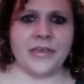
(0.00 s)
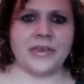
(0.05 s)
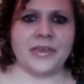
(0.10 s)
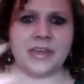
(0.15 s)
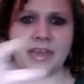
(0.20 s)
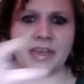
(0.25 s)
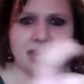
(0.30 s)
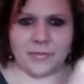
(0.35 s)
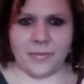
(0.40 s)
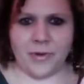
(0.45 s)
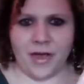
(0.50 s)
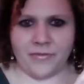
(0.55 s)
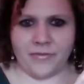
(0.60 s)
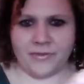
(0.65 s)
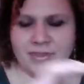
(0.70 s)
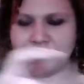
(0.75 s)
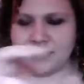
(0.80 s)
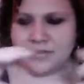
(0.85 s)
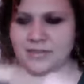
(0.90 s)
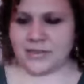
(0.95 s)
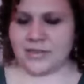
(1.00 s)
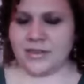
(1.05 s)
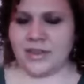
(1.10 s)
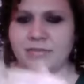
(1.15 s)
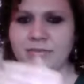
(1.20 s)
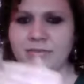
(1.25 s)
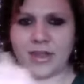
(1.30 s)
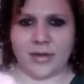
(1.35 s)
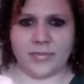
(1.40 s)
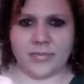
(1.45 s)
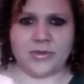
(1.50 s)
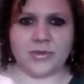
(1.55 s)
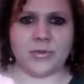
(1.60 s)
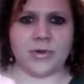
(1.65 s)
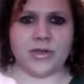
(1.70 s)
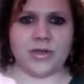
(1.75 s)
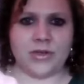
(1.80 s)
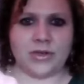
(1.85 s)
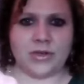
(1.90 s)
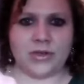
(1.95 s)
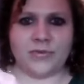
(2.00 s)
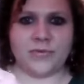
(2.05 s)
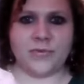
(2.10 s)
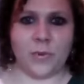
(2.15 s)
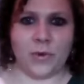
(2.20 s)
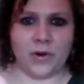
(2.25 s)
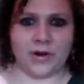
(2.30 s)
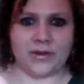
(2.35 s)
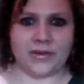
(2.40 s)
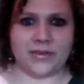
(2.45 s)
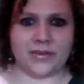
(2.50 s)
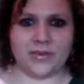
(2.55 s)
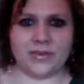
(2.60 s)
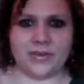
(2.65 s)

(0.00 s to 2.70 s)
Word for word: You take the profits, you level up to where you can afford